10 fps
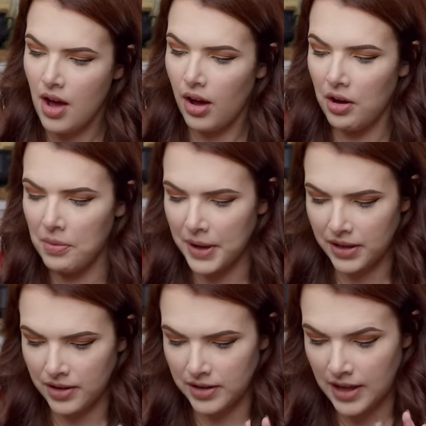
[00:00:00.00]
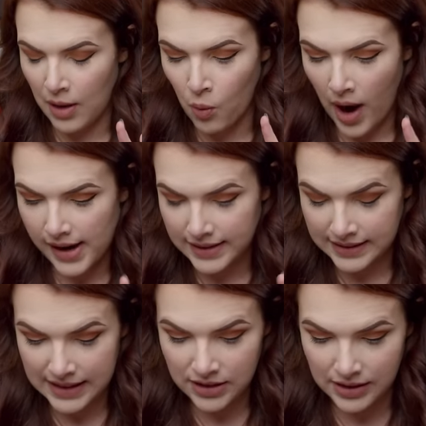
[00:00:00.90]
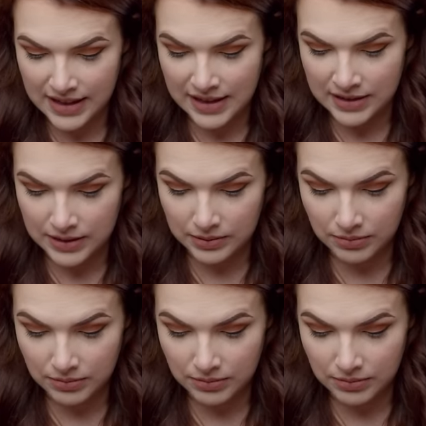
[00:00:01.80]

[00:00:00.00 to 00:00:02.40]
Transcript: Oh my god, that wax seal is